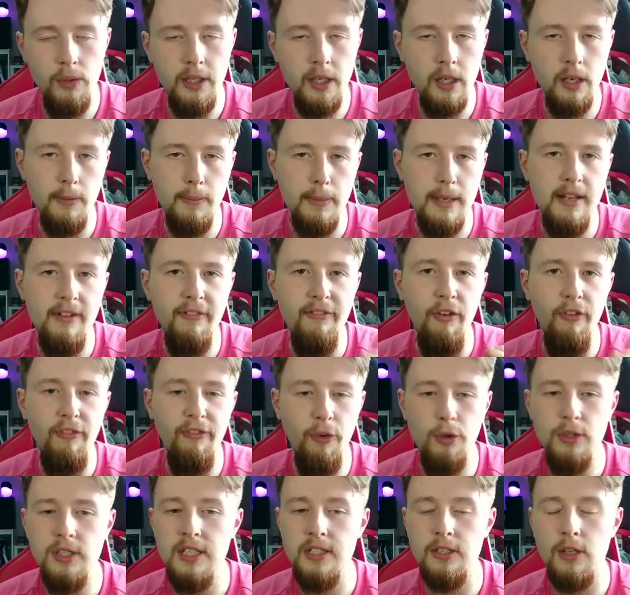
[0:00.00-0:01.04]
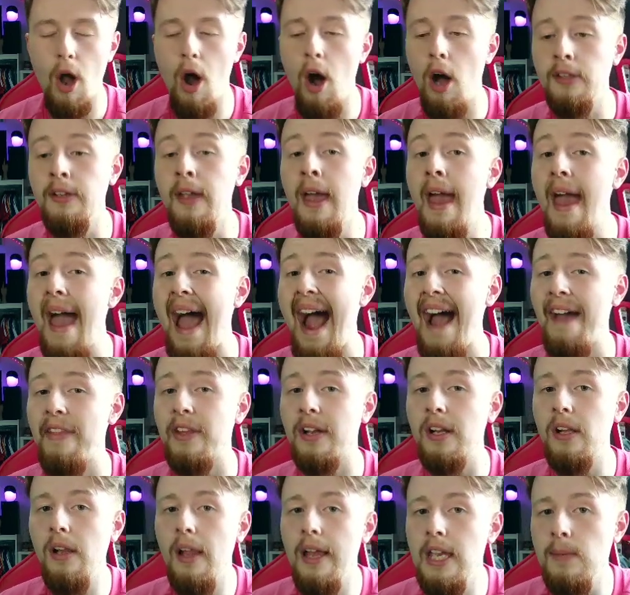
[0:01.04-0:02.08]
going to be for Futties card, either
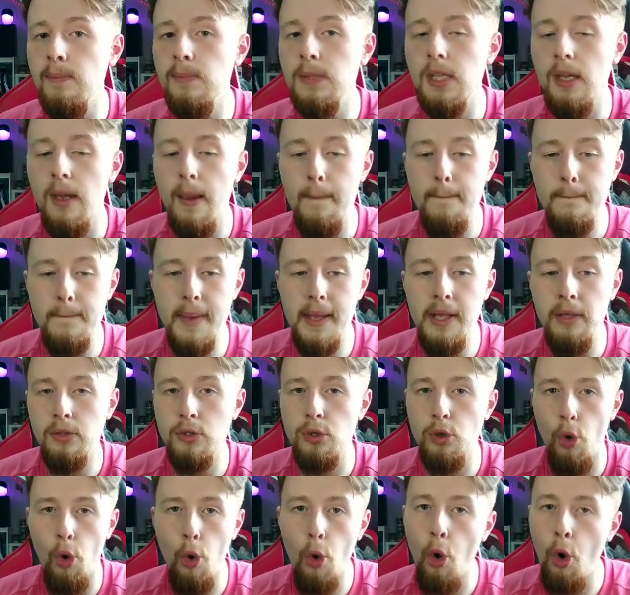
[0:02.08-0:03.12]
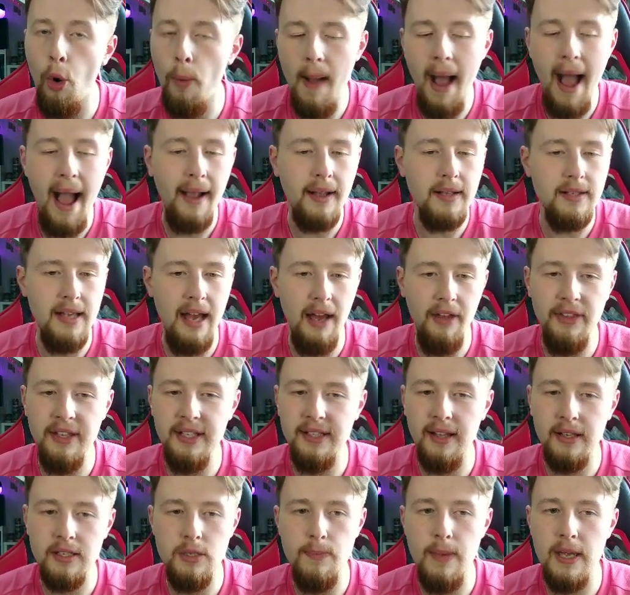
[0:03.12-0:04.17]
claimed, built, or packed. I think
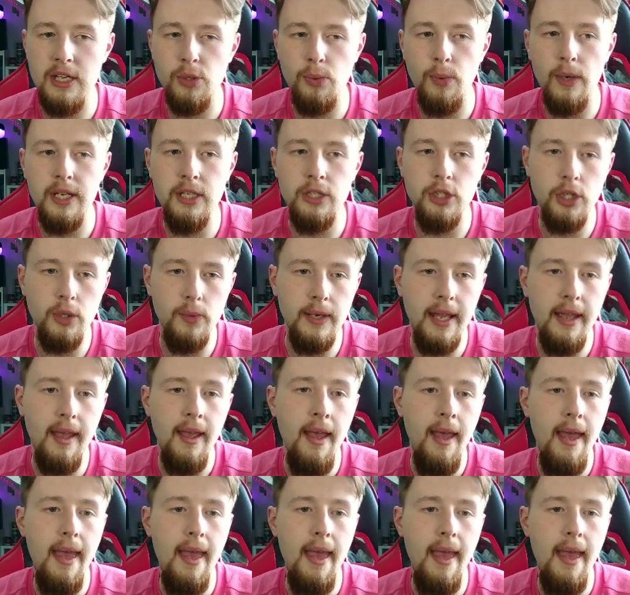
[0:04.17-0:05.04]
that's the best way of doing it.